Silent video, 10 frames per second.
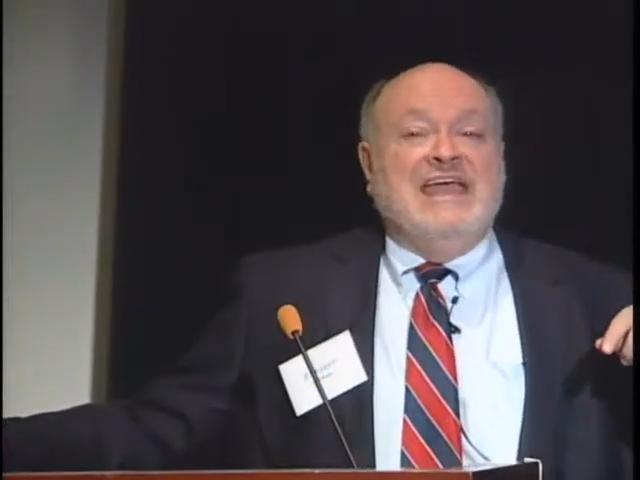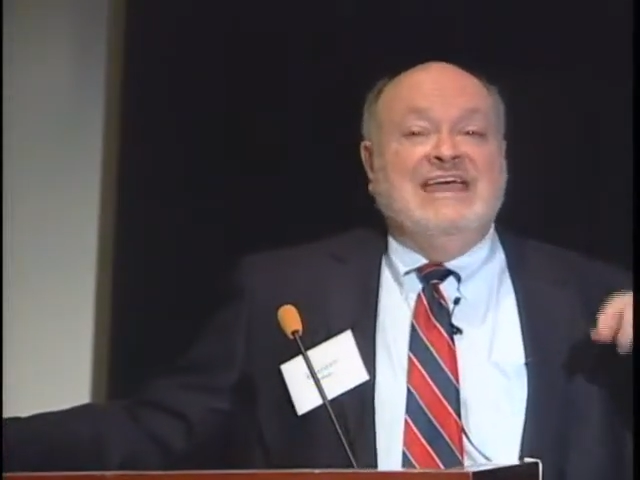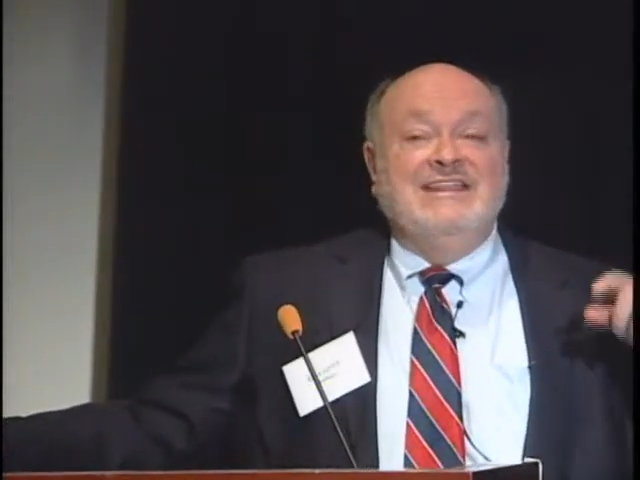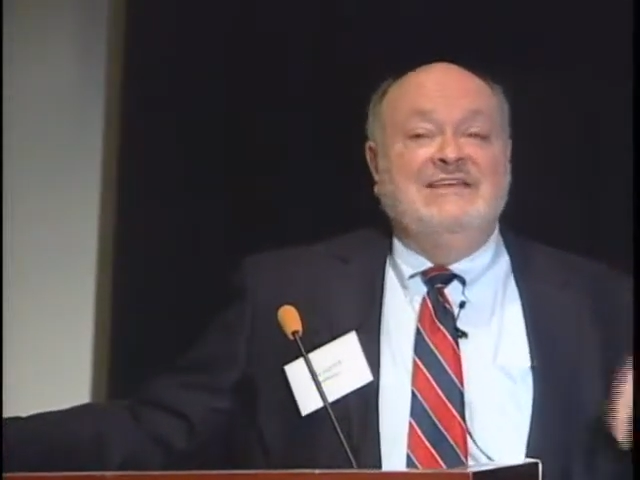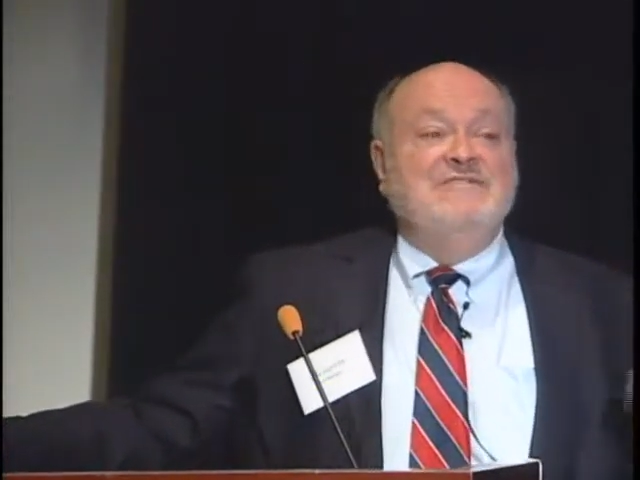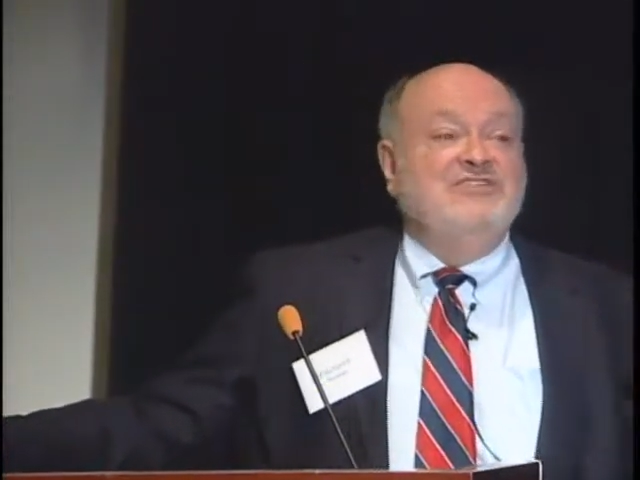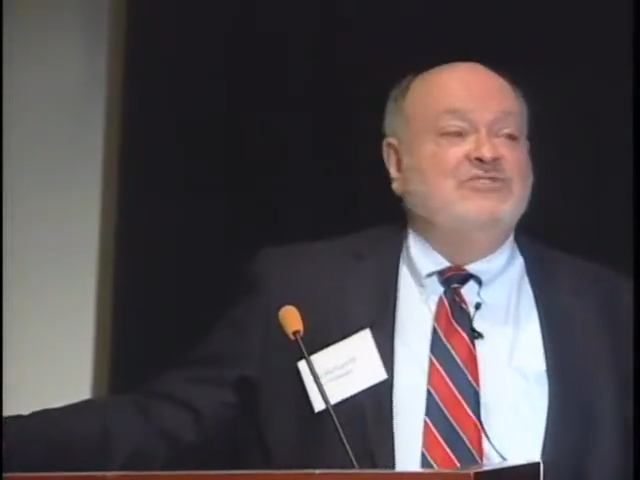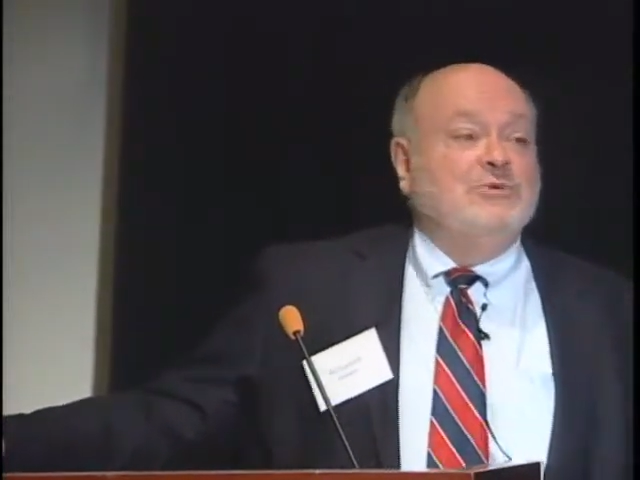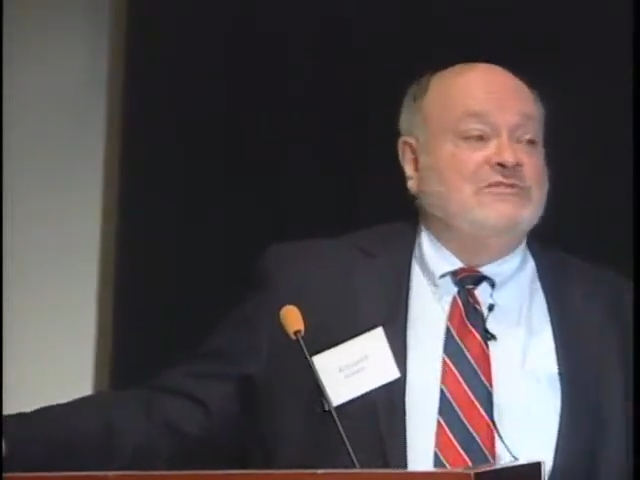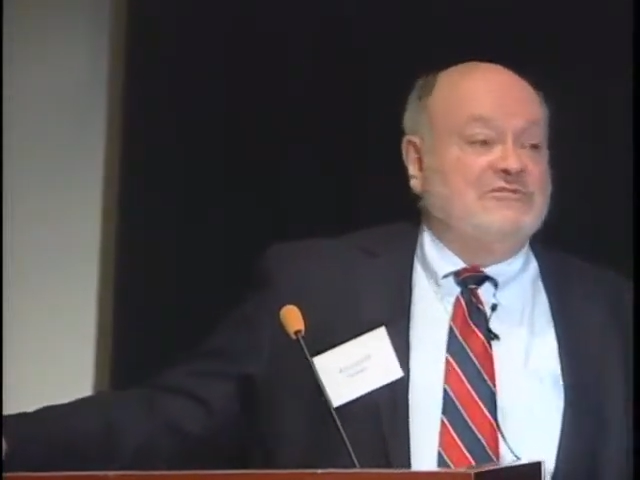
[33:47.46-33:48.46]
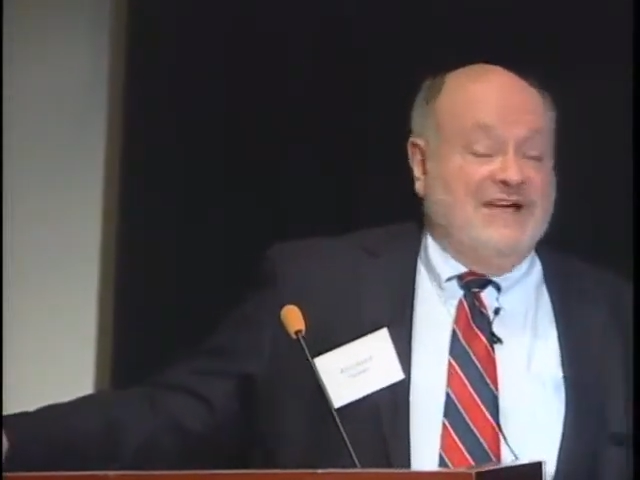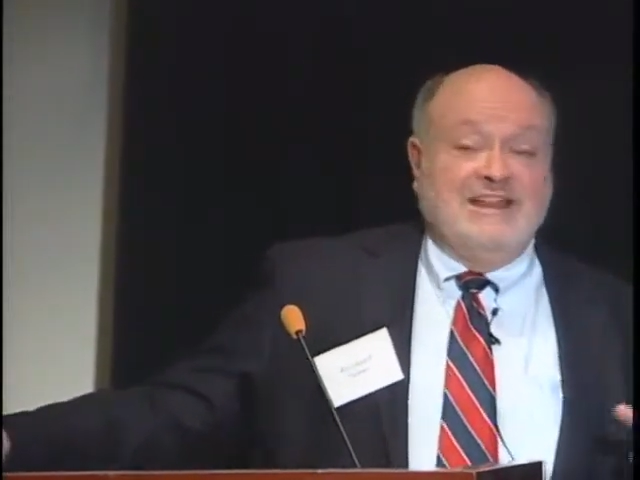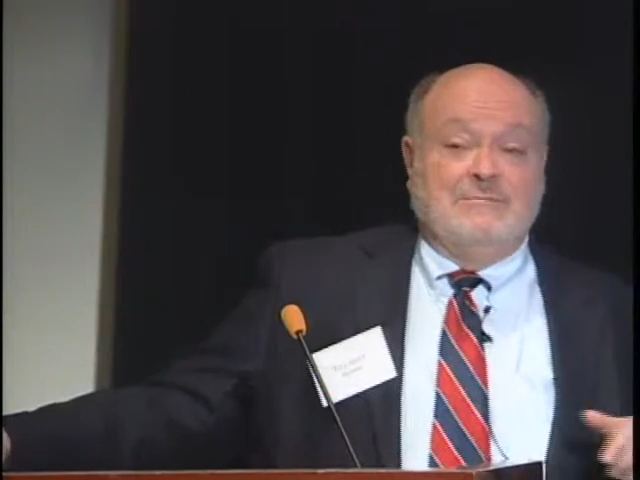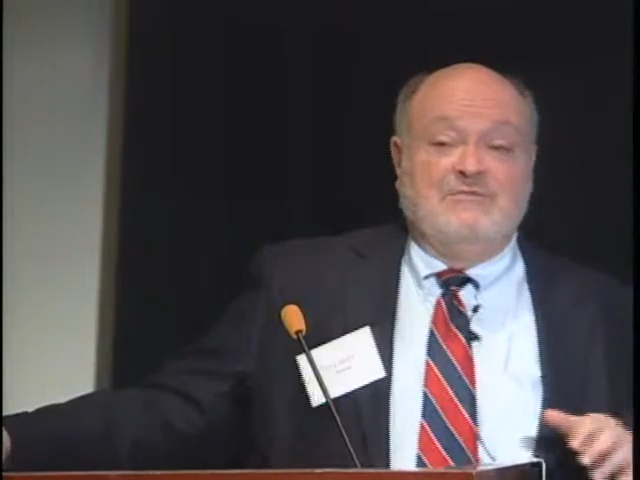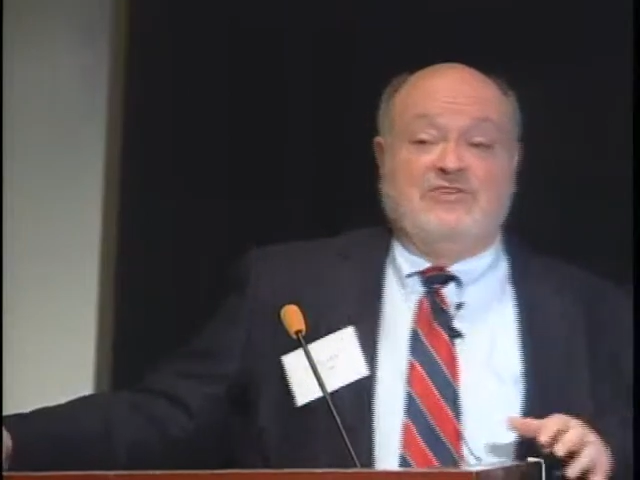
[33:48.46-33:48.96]
individual
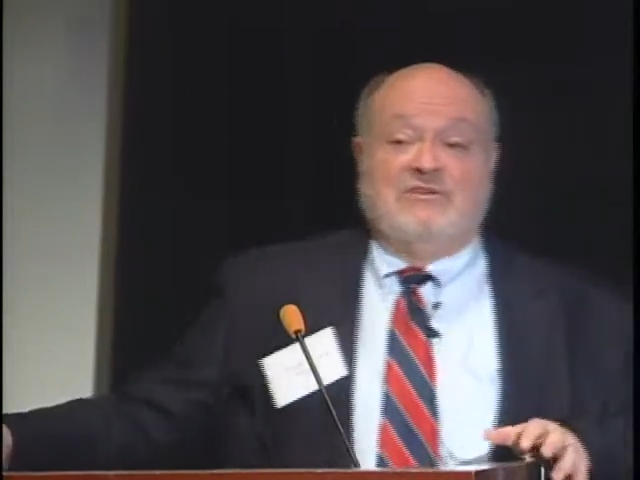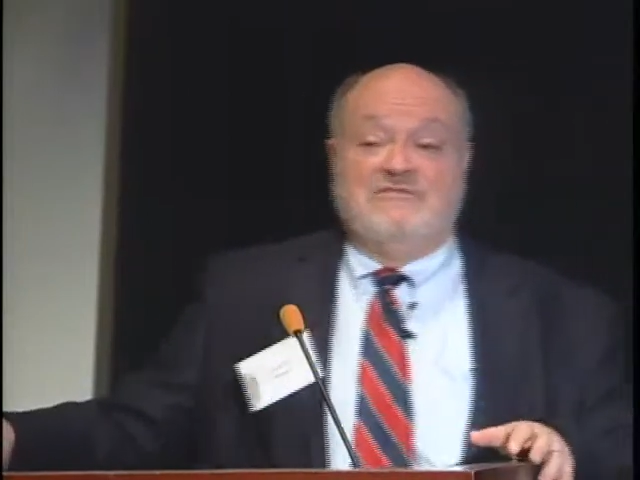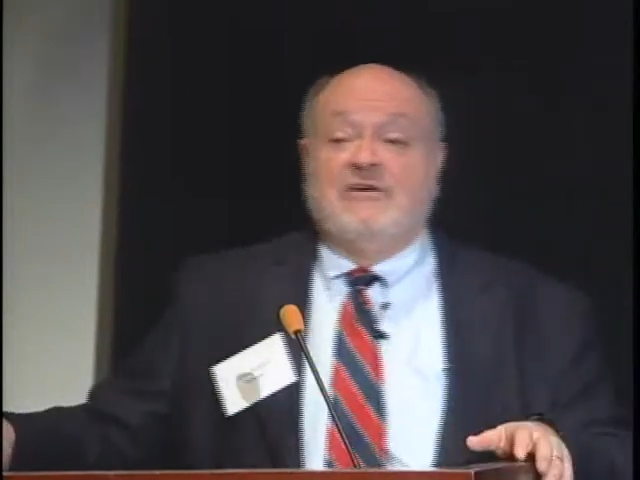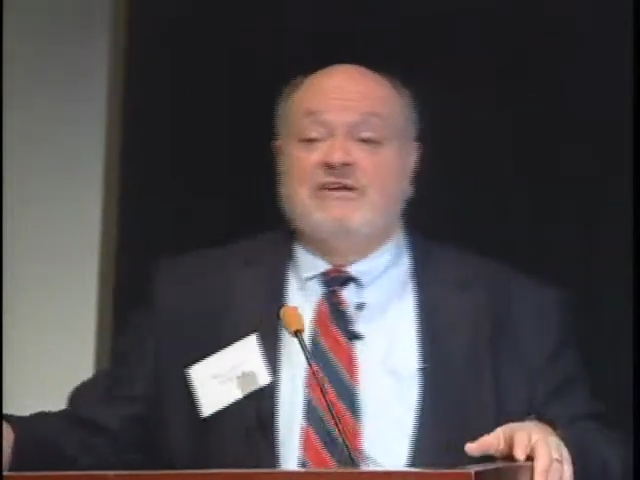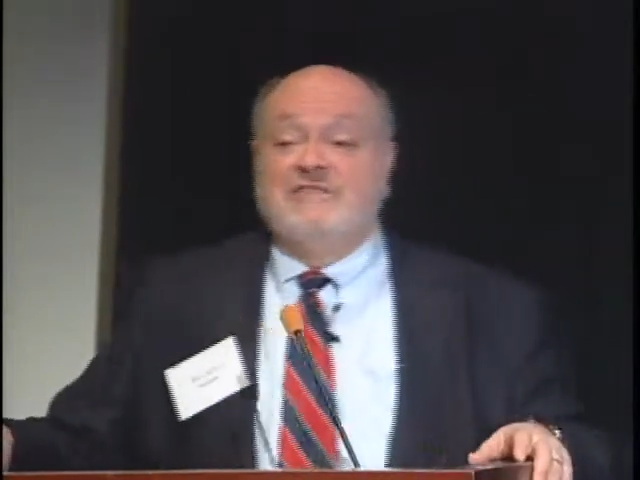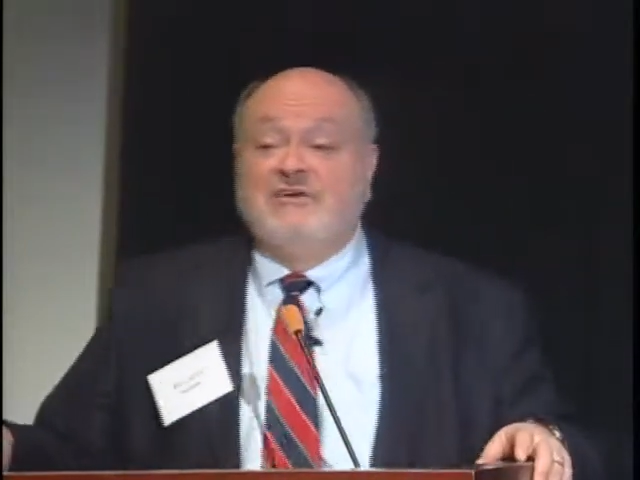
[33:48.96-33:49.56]
freedoms are very,